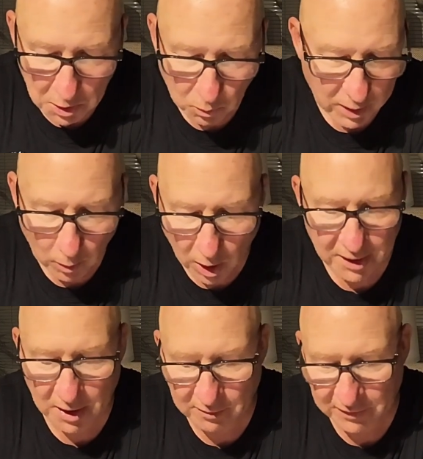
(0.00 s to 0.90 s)
We
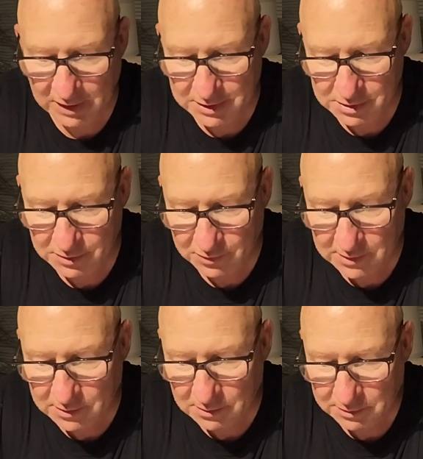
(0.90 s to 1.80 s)
want a notification
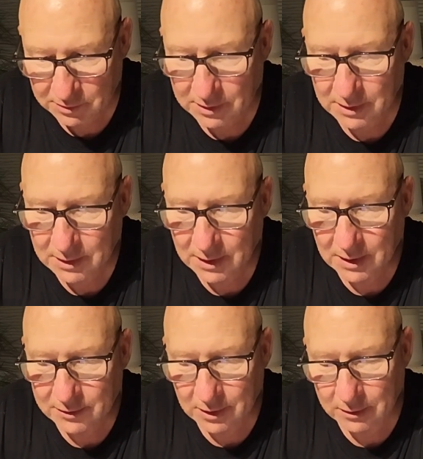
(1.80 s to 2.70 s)
sent to us,
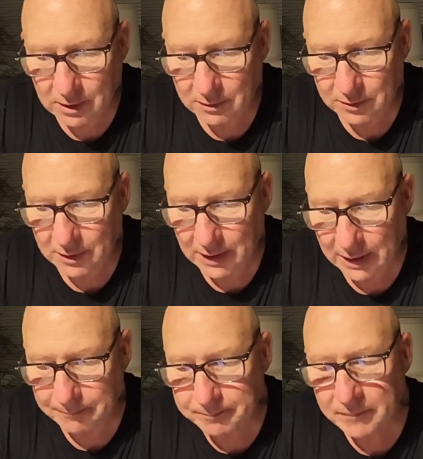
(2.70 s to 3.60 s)
so go to
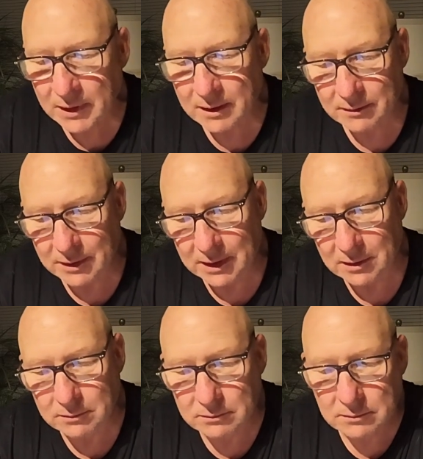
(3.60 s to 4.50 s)
that.
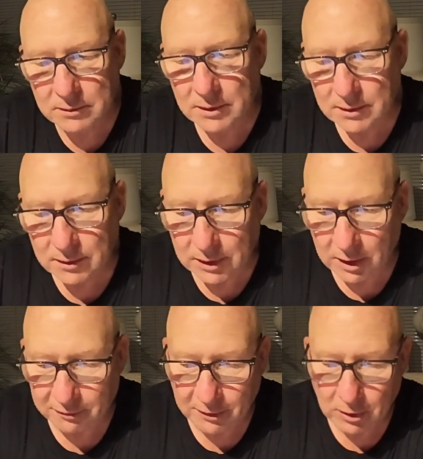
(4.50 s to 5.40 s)
Now you
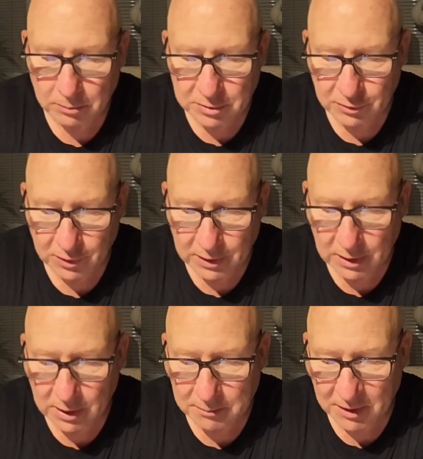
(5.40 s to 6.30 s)
get 3 options here. You
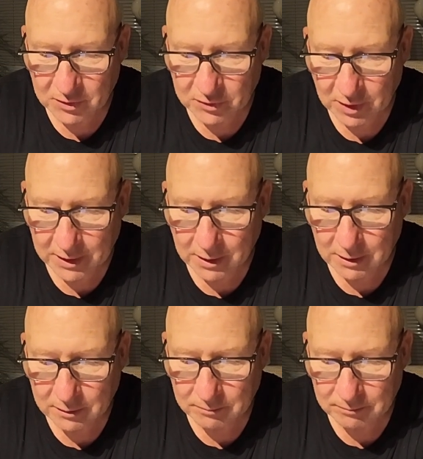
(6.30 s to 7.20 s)
get the message
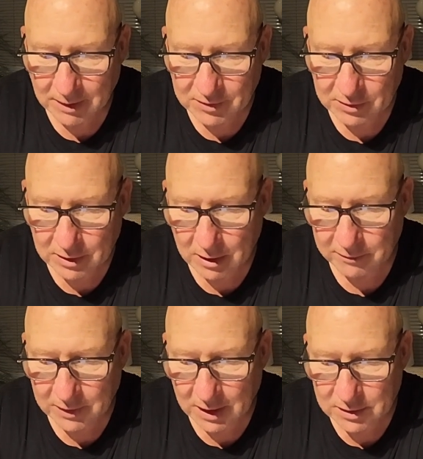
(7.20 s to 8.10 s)
center, message
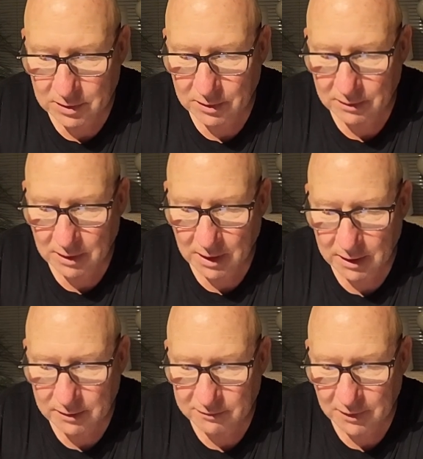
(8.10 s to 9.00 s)
notification
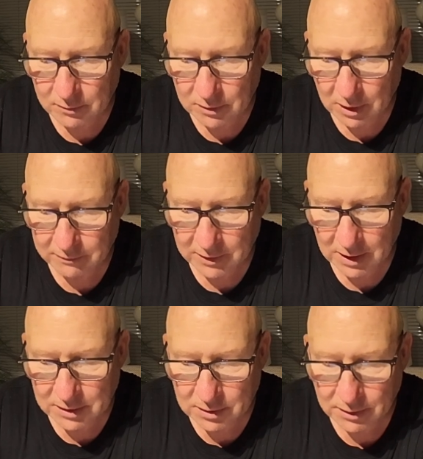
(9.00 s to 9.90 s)
and phone
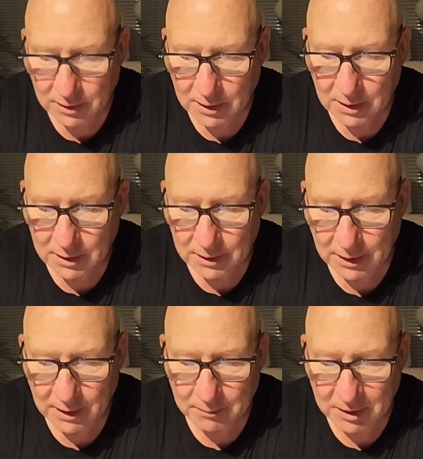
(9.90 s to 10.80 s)
notification.
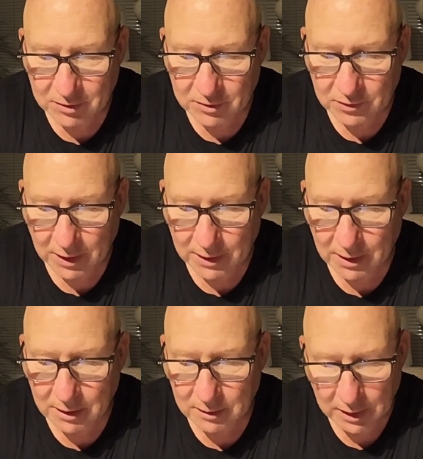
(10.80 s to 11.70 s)
Now the message
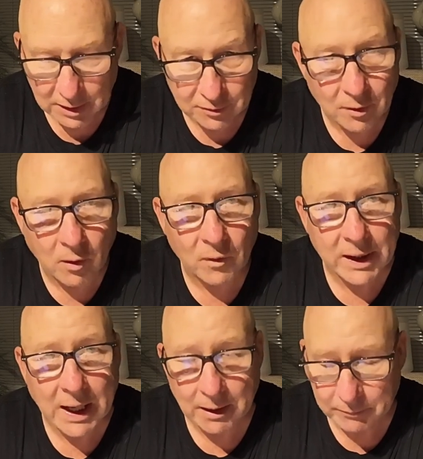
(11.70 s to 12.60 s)
center is on
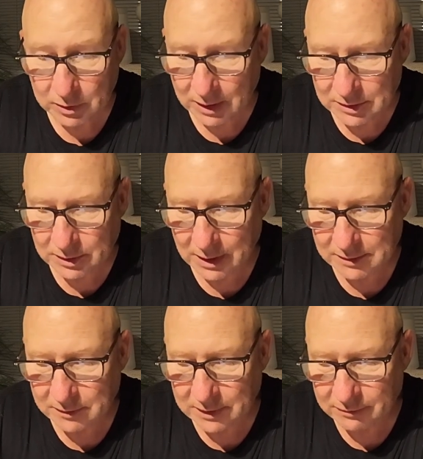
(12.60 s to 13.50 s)
the app. You
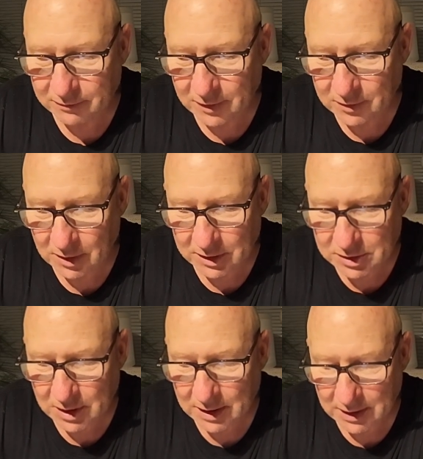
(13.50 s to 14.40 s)
actually physically
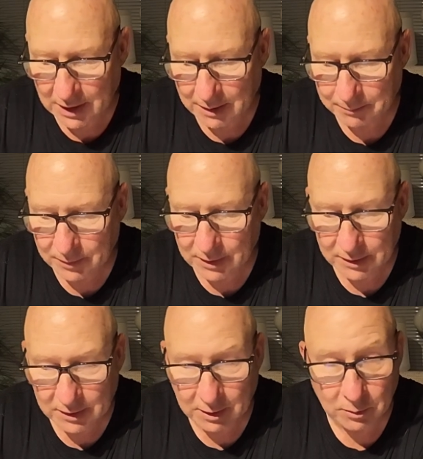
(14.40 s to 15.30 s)
check the app
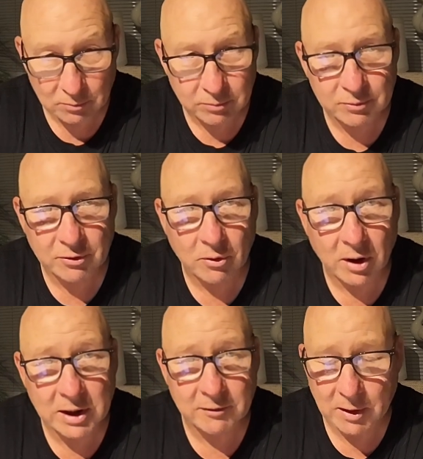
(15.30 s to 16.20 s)
and it will sort of
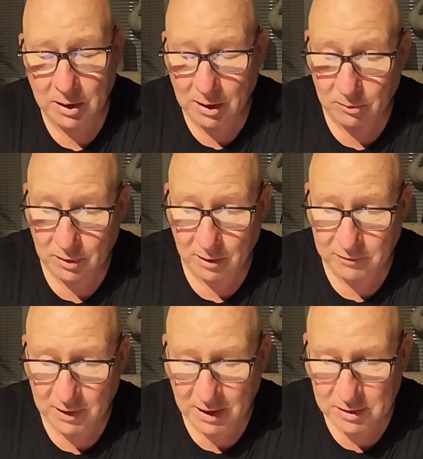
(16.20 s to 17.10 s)
like give you a little
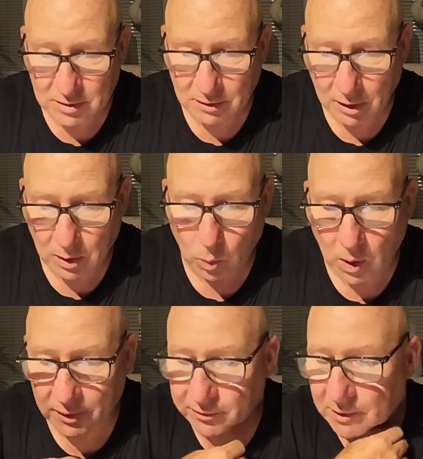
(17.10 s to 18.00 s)
notification like a
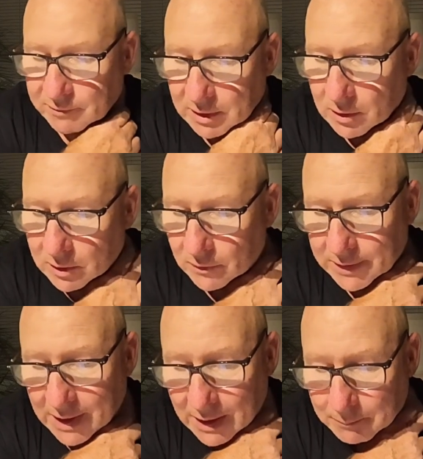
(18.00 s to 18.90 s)
1 or something like on
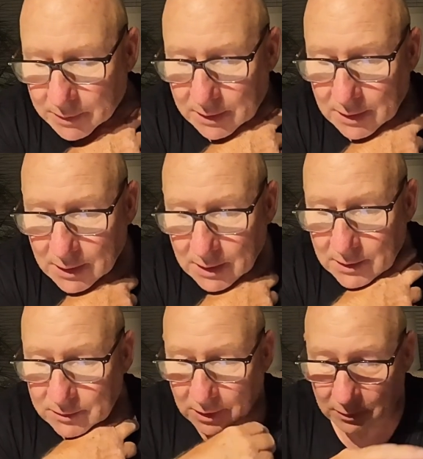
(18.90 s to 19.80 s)
the app.
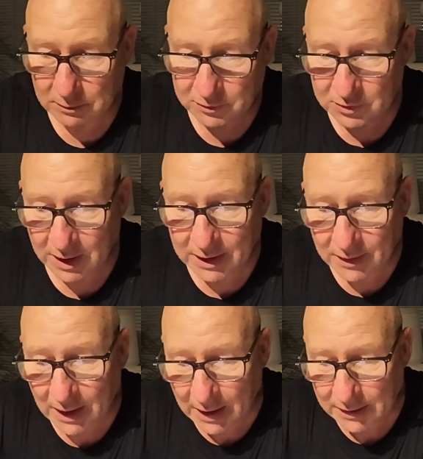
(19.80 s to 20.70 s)
So select
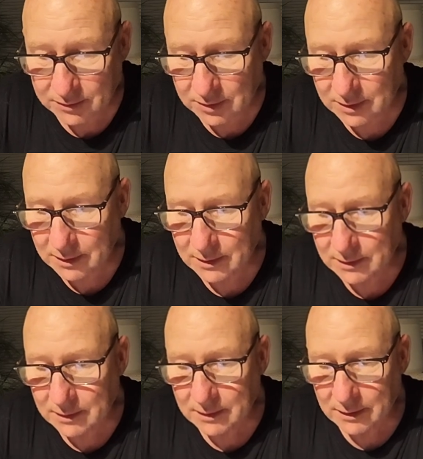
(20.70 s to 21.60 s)
that
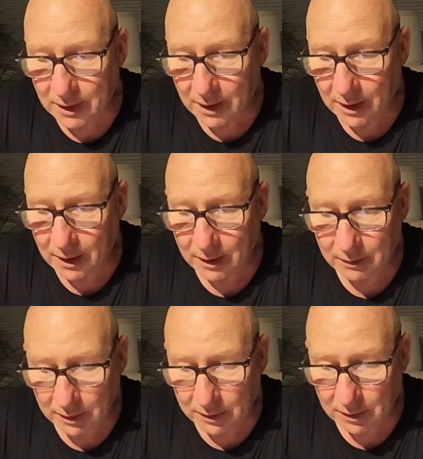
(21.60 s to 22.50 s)

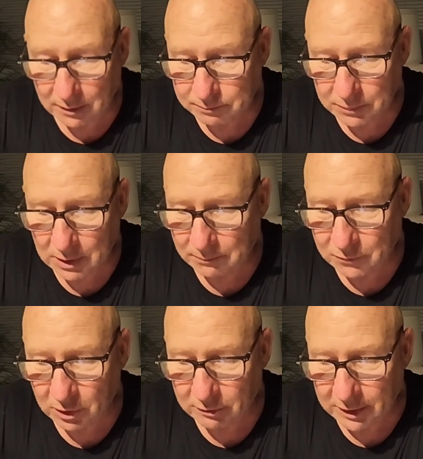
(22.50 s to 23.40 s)
and I'll come
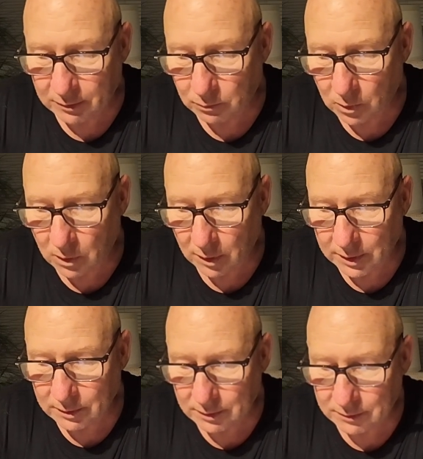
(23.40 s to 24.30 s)
to the reason why
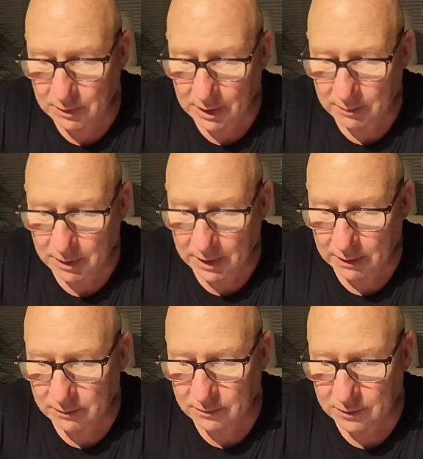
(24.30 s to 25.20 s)
in a
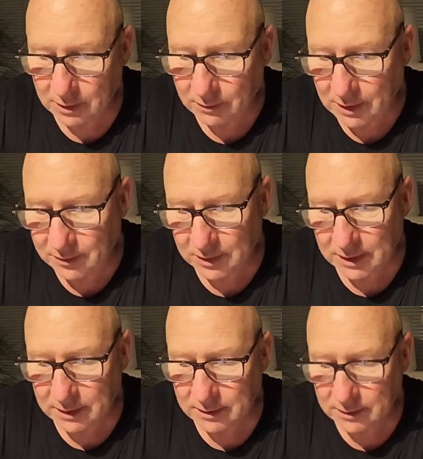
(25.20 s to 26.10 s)
minute. So that's
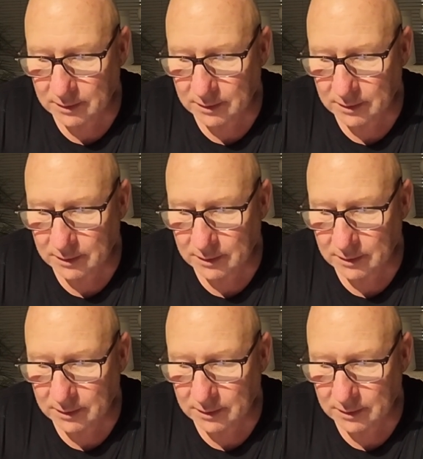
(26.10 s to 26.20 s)
it.